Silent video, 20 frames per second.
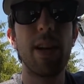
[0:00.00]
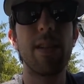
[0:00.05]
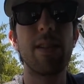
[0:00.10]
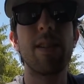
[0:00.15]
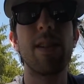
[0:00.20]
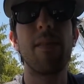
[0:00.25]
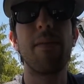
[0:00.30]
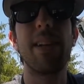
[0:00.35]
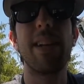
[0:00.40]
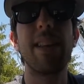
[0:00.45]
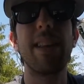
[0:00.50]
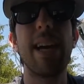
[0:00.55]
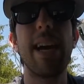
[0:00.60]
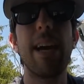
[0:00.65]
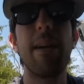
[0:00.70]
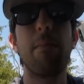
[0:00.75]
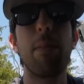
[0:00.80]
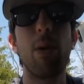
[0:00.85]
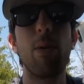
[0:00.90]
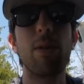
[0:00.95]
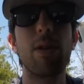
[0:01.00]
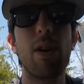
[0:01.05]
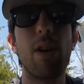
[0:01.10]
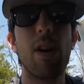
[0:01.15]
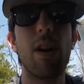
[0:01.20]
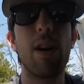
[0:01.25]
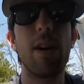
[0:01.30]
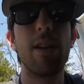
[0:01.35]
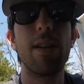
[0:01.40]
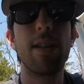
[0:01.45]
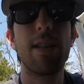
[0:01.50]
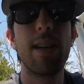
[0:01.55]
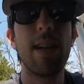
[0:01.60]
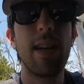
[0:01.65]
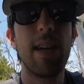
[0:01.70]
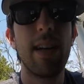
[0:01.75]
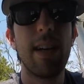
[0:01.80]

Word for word: and stuff like that, postcards,